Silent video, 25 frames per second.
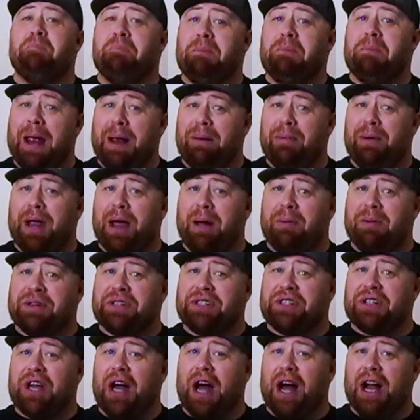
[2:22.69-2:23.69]
maybe I'm a
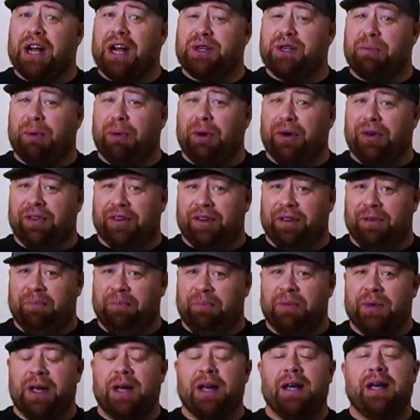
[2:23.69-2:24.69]
Scotch person.